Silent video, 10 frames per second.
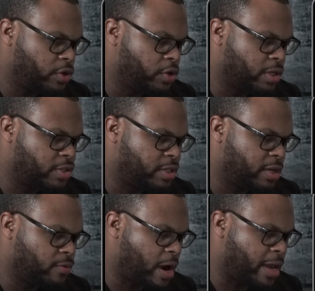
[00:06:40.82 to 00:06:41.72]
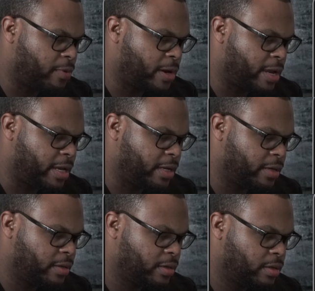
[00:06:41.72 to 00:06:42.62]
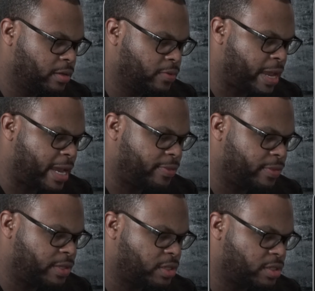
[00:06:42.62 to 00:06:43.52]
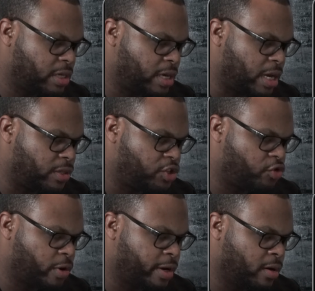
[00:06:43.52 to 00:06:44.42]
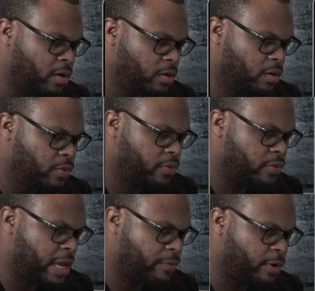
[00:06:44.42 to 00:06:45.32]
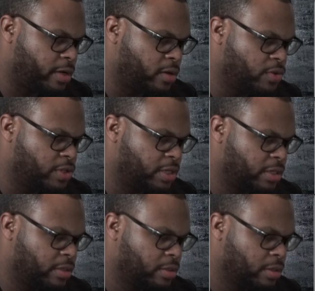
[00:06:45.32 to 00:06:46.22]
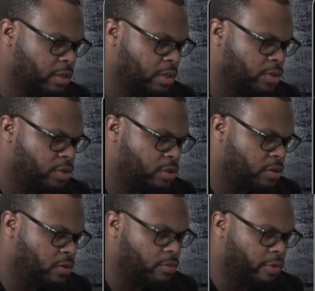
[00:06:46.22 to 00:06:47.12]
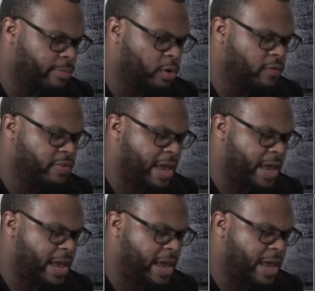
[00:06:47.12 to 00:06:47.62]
You can see right away that this is the, uh, the drill that we're using to remove